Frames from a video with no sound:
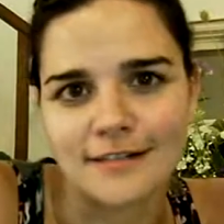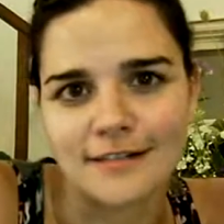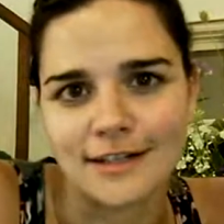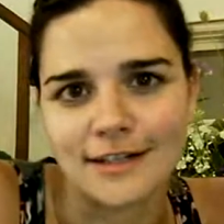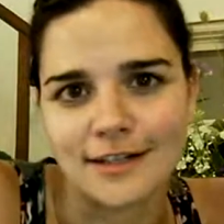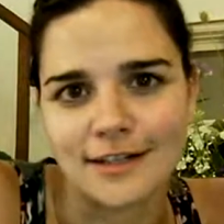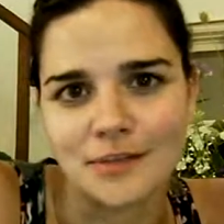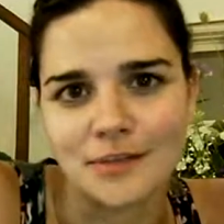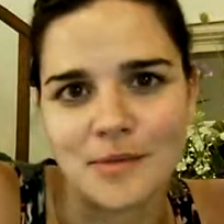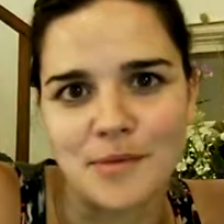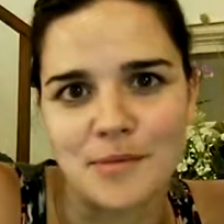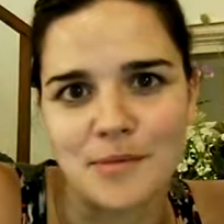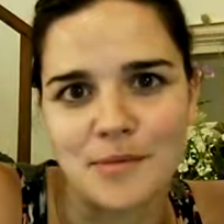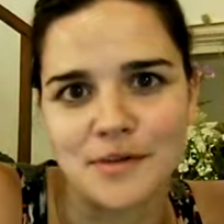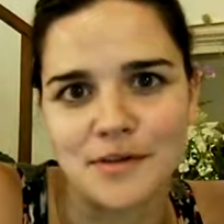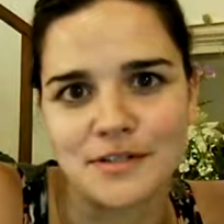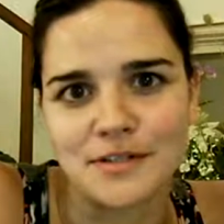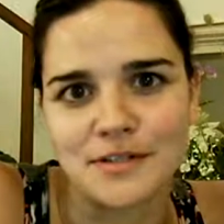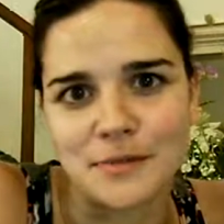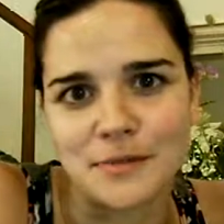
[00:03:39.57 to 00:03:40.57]
And I
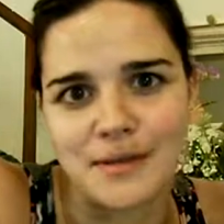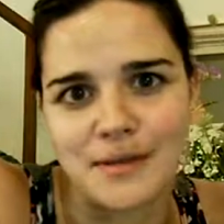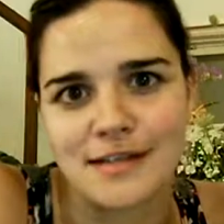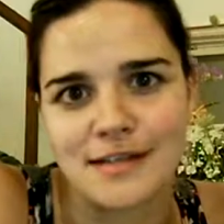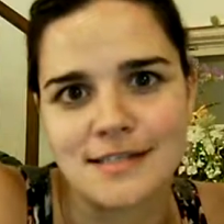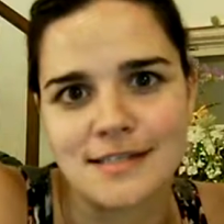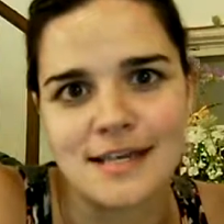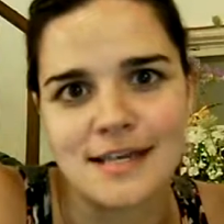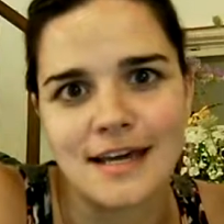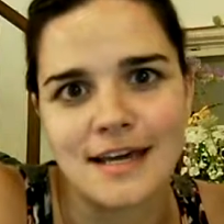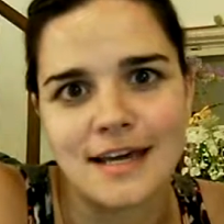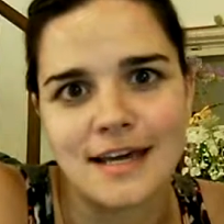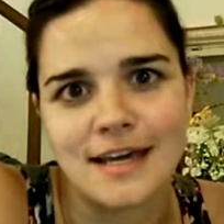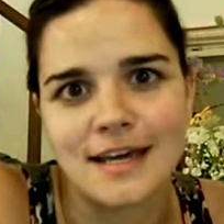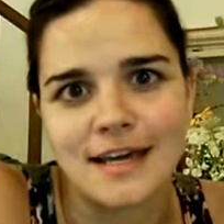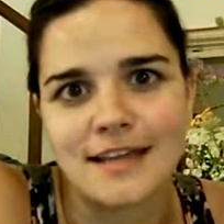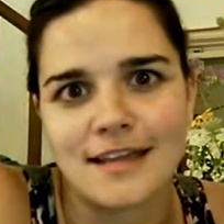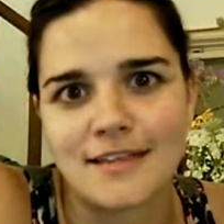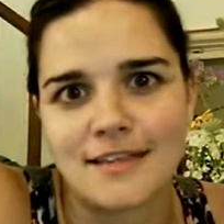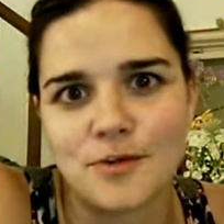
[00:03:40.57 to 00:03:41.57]
remember, Tomas,
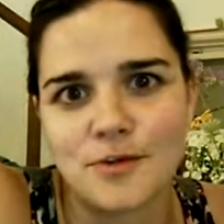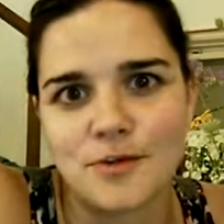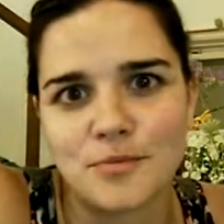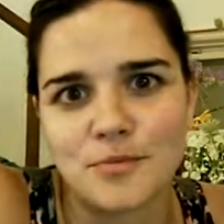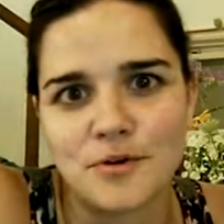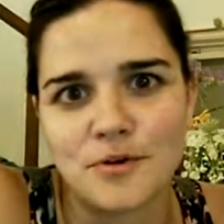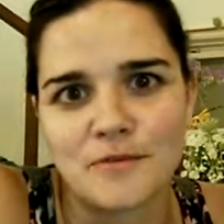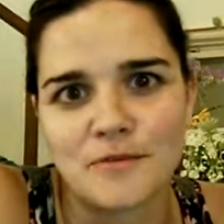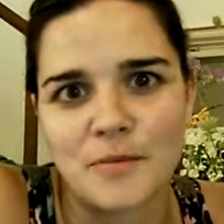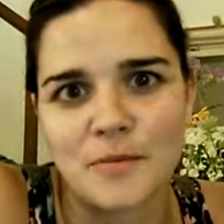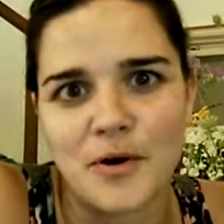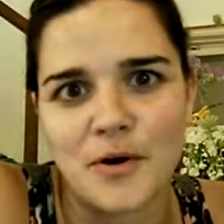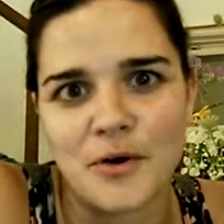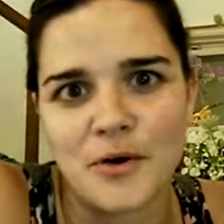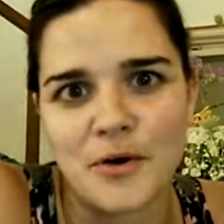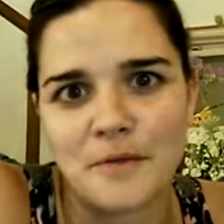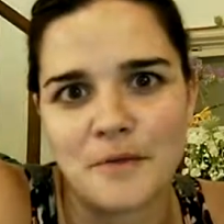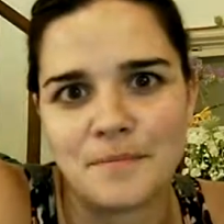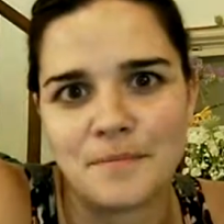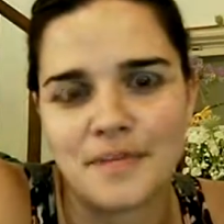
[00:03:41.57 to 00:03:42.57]
your beautiful
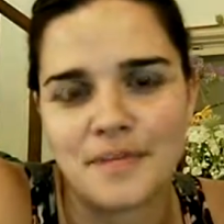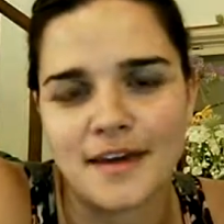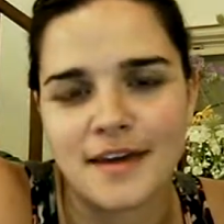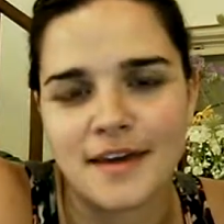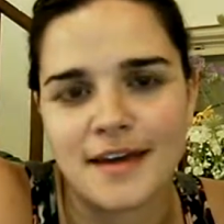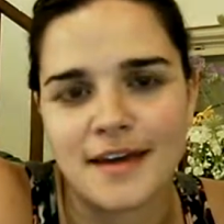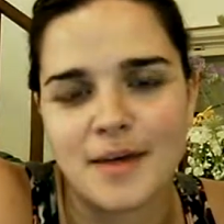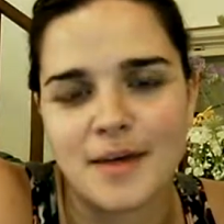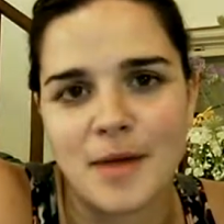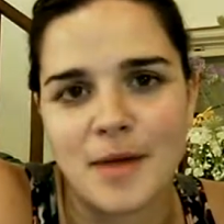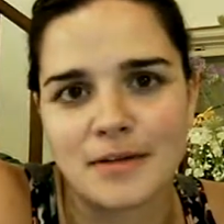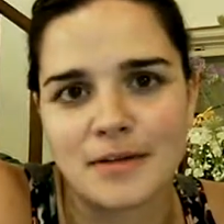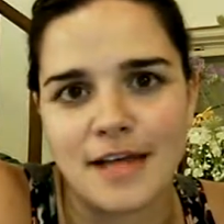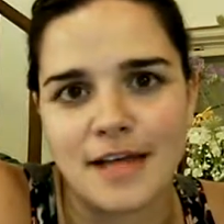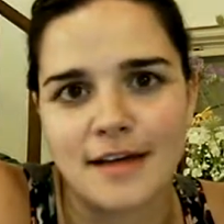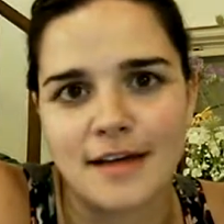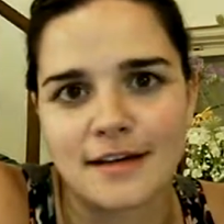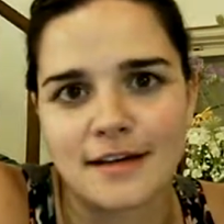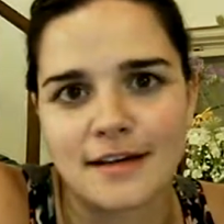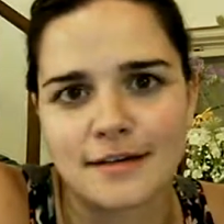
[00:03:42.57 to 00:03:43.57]
poem about
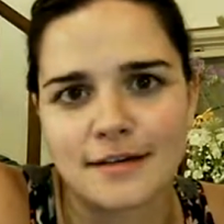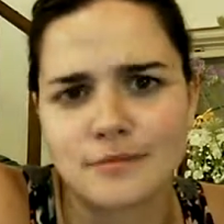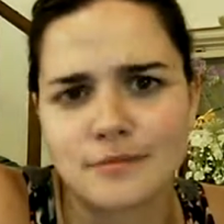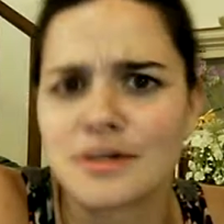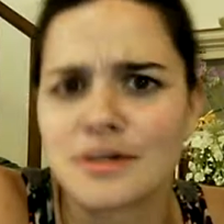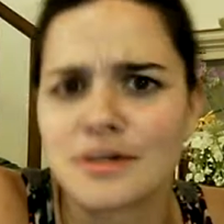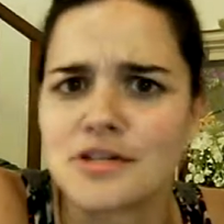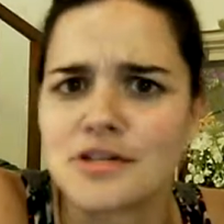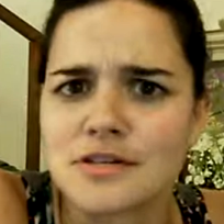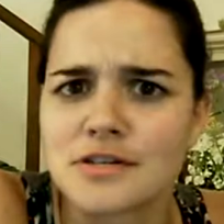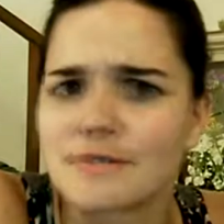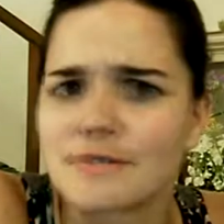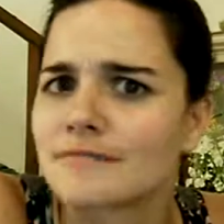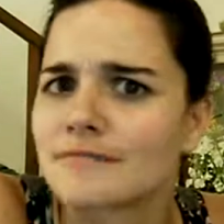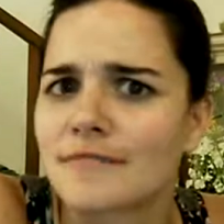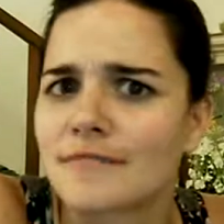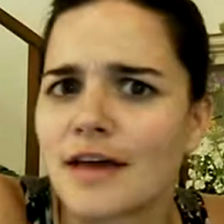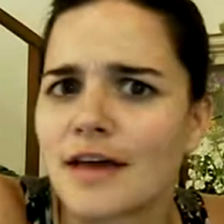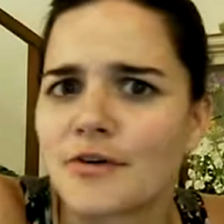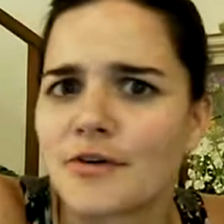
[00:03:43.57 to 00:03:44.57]
Laika, which
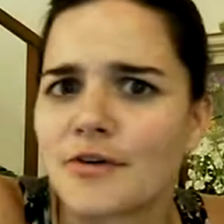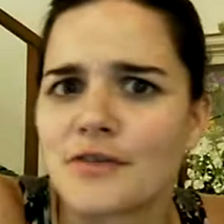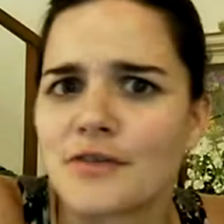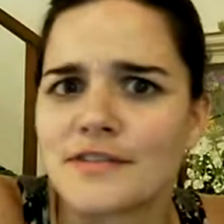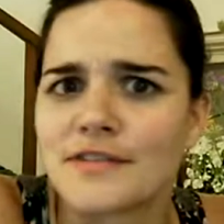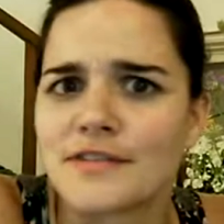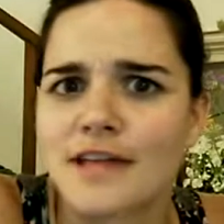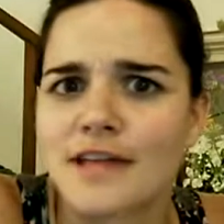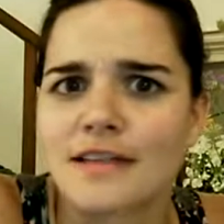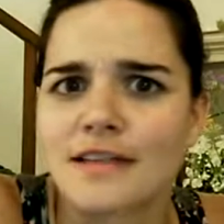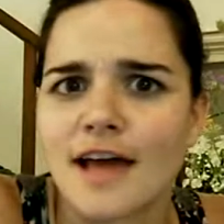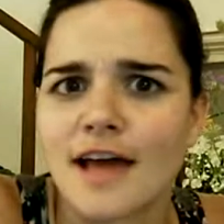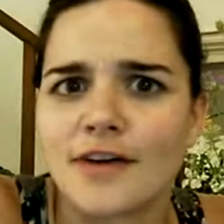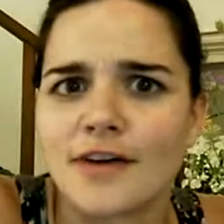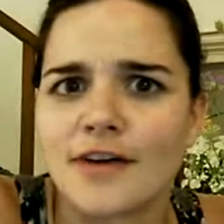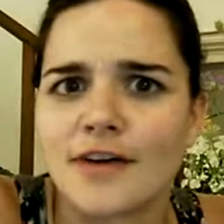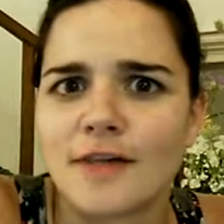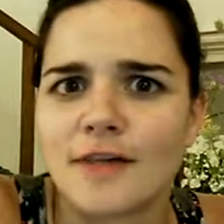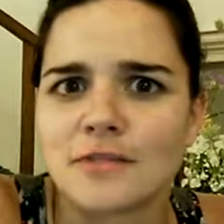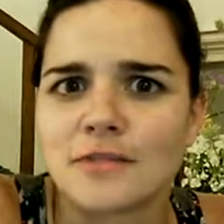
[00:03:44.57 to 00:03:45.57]
I don't know if it's online
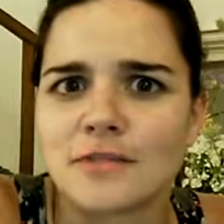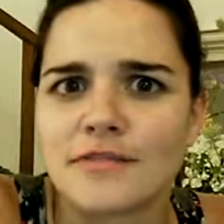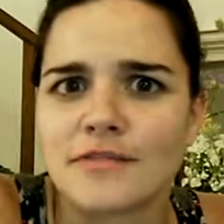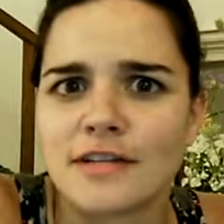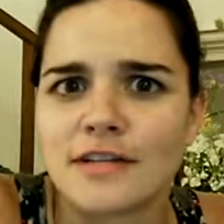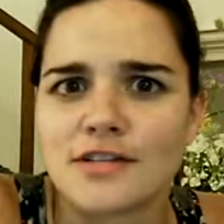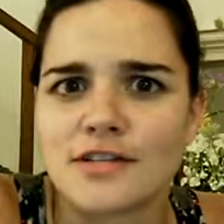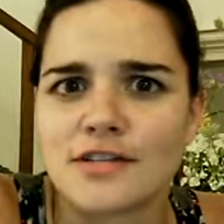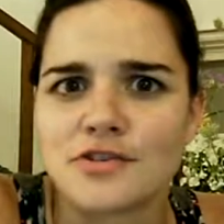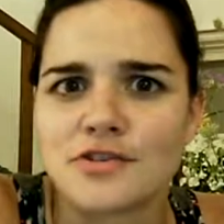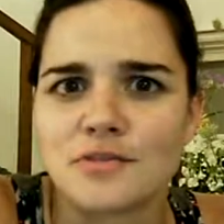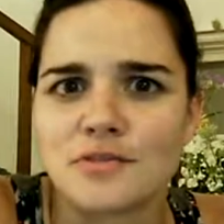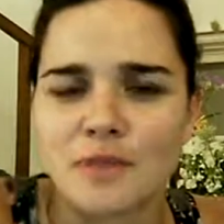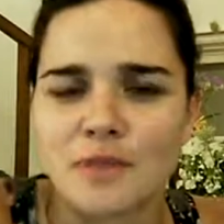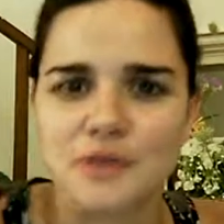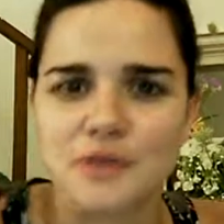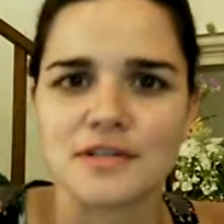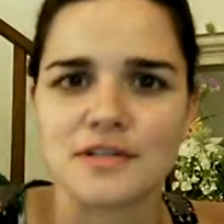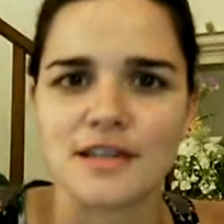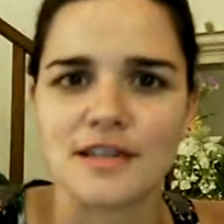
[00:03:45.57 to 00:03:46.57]
or not, but if it is, you should
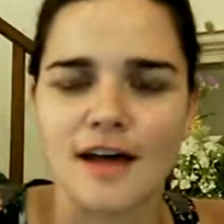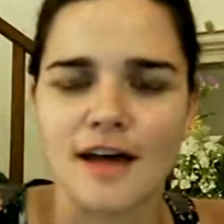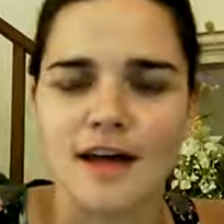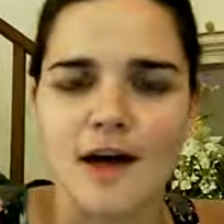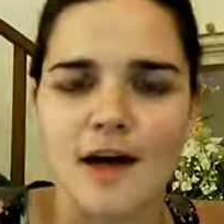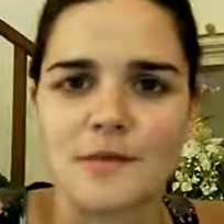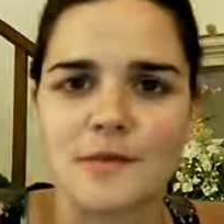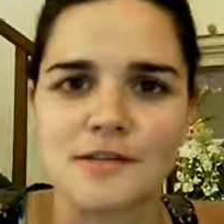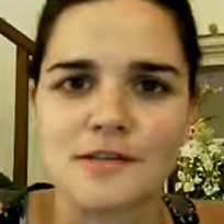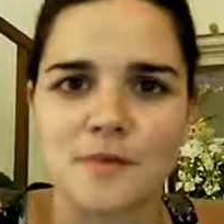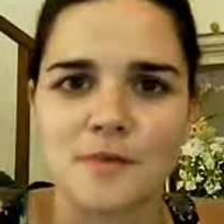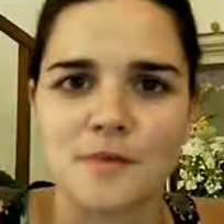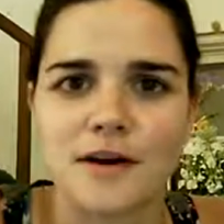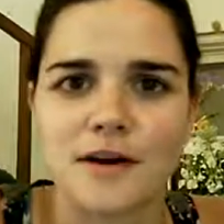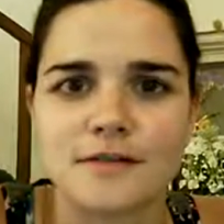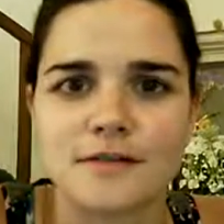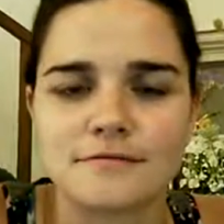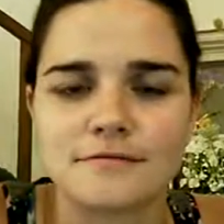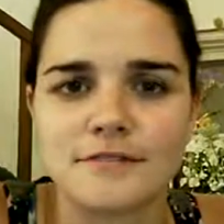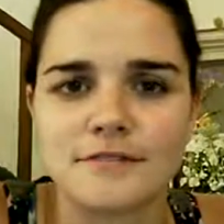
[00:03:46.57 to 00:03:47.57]
post in the comments
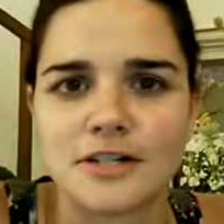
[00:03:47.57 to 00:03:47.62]
where,